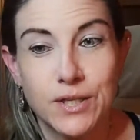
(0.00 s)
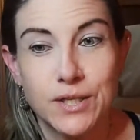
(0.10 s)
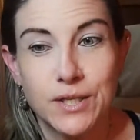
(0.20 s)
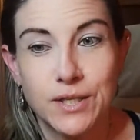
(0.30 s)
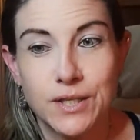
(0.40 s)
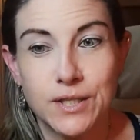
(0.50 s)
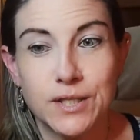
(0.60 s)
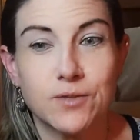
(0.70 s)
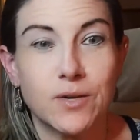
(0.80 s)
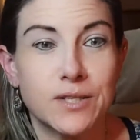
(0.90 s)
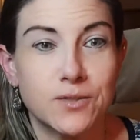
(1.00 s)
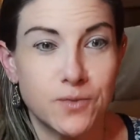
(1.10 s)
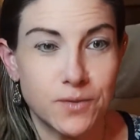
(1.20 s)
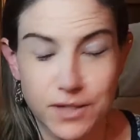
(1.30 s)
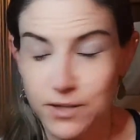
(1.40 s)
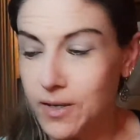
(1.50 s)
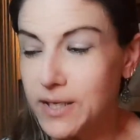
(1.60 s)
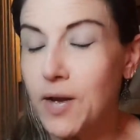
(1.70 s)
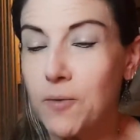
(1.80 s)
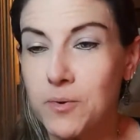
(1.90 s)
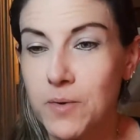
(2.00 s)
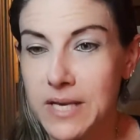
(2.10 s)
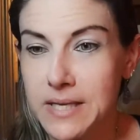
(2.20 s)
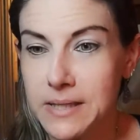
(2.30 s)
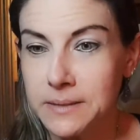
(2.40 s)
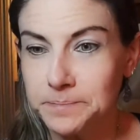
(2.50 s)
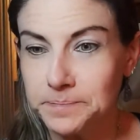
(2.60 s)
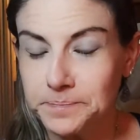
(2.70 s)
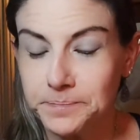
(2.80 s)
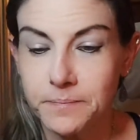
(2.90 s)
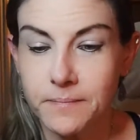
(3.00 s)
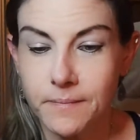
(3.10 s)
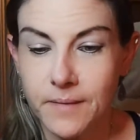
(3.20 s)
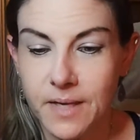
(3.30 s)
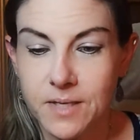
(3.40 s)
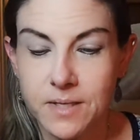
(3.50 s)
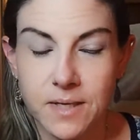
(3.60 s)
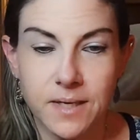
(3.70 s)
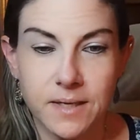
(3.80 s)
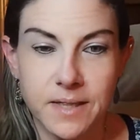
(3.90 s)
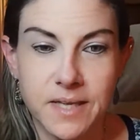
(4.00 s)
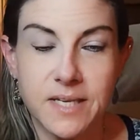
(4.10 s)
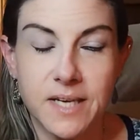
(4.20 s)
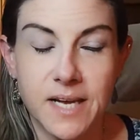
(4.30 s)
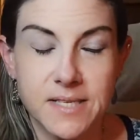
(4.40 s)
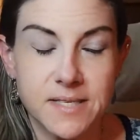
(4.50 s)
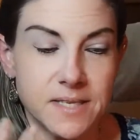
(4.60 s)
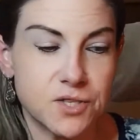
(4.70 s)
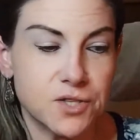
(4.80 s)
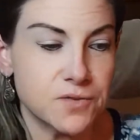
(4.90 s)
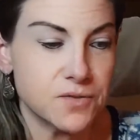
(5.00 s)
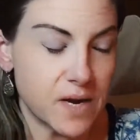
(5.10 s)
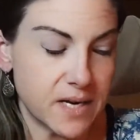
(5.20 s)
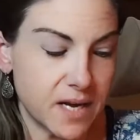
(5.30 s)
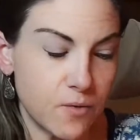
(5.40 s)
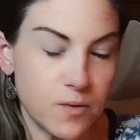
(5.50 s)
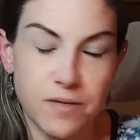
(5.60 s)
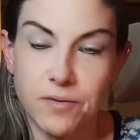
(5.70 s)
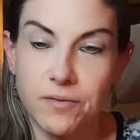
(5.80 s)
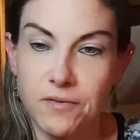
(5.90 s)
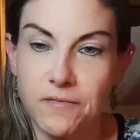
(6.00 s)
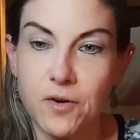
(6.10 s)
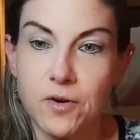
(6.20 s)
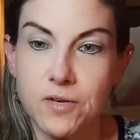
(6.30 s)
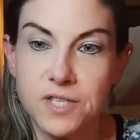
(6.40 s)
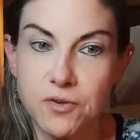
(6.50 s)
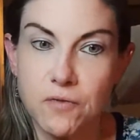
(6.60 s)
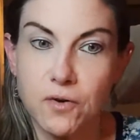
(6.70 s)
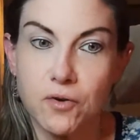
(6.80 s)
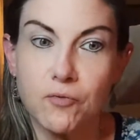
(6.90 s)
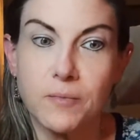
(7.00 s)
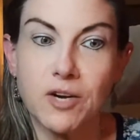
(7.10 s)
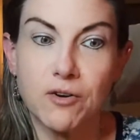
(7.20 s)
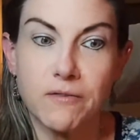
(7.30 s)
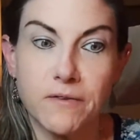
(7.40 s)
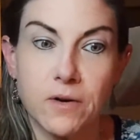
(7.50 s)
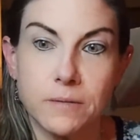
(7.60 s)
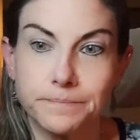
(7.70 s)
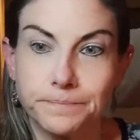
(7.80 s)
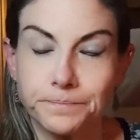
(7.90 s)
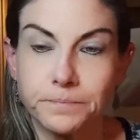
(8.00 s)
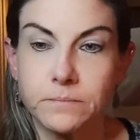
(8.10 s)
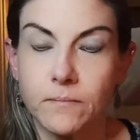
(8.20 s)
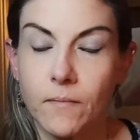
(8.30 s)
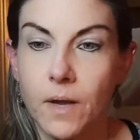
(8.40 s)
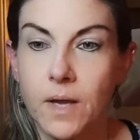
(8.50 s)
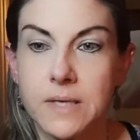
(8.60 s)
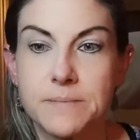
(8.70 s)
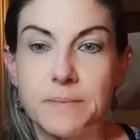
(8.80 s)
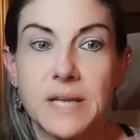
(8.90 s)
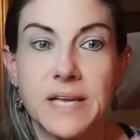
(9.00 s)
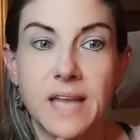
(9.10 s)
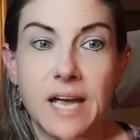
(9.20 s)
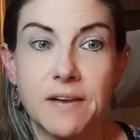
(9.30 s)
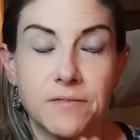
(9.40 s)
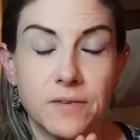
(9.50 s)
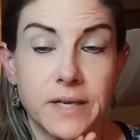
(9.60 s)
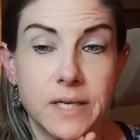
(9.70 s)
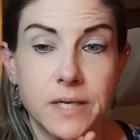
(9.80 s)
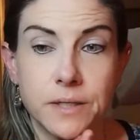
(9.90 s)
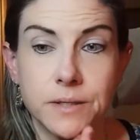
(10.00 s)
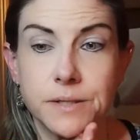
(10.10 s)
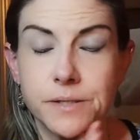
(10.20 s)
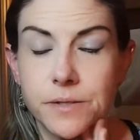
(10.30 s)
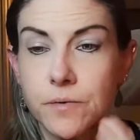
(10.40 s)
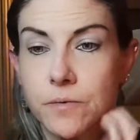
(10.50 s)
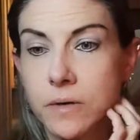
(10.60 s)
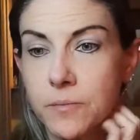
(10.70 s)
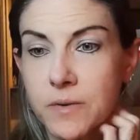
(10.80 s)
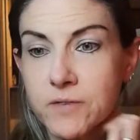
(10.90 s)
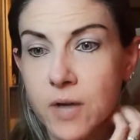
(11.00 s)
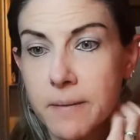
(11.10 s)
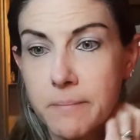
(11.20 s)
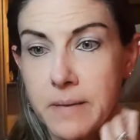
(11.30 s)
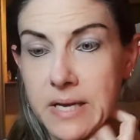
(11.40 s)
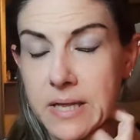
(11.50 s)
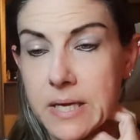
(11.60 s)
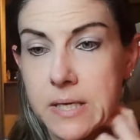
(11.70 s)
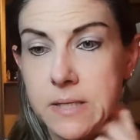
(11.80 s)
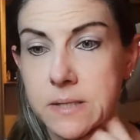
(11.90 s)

She's trying to help you heal. Athena has issues right now with her fur. She's over grooming her fur. And it's been like that for like a year. So, and we've tried many things.